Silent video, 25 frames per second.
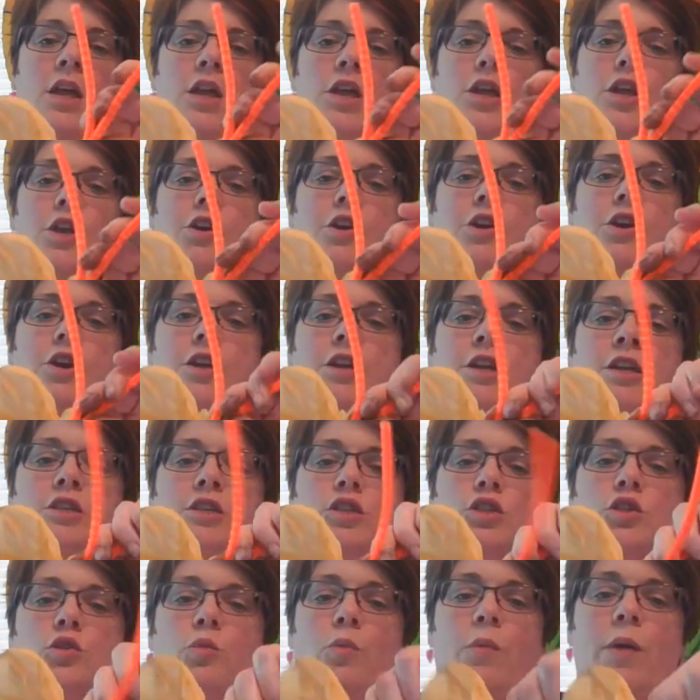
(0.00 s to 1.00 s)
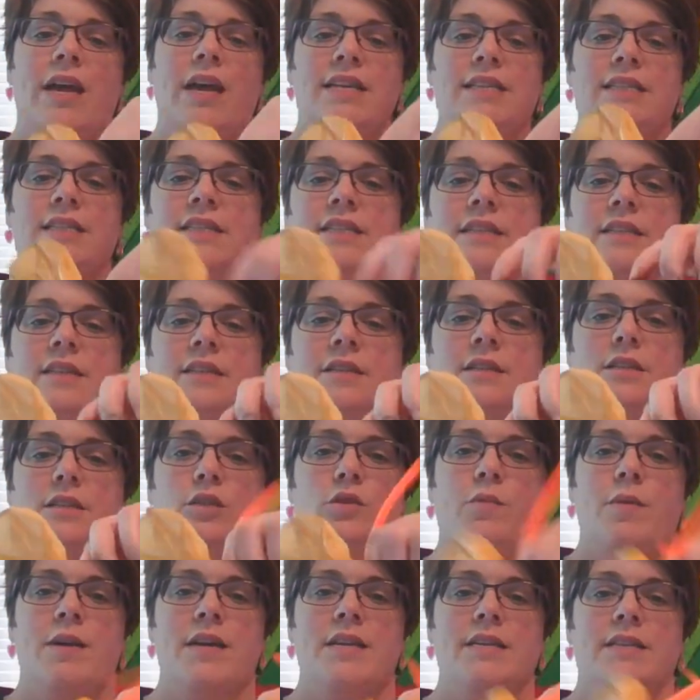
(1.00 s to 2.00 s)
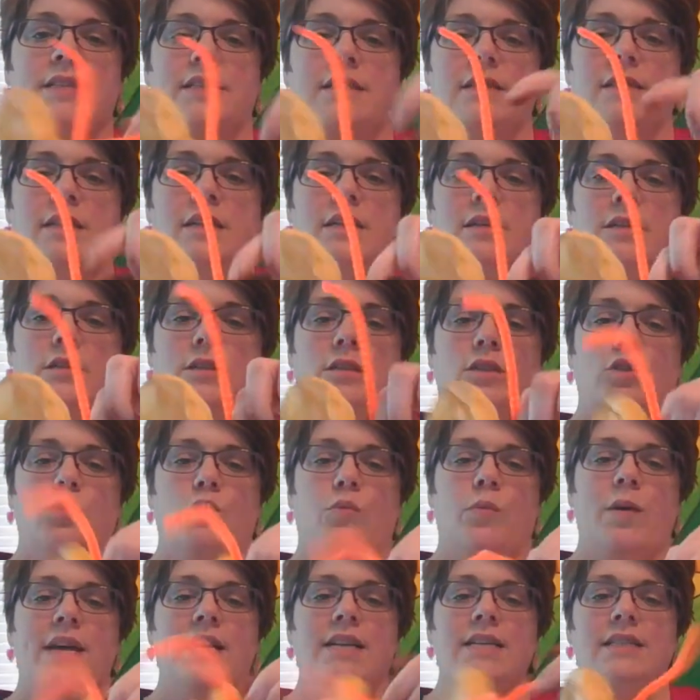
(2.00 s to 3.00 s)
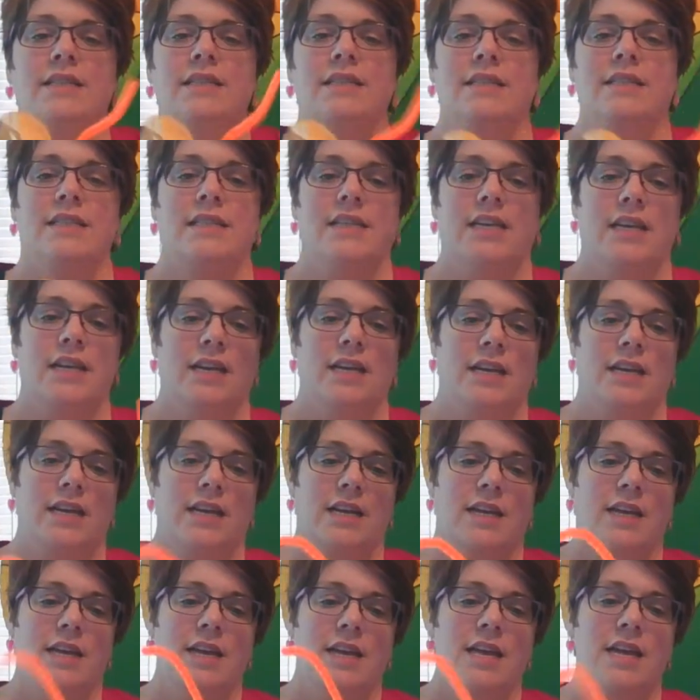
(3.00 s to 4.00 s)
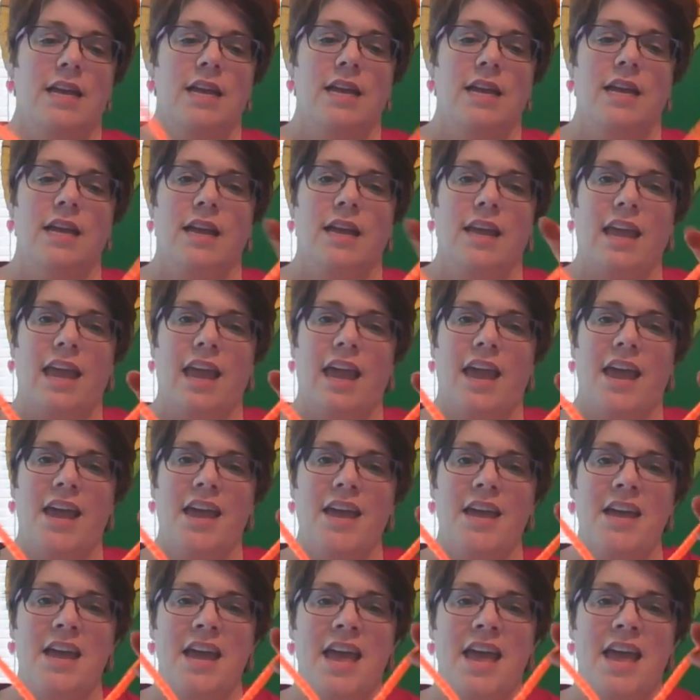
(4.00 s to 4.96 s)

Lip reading: you're going to twist, twist, twist, okay,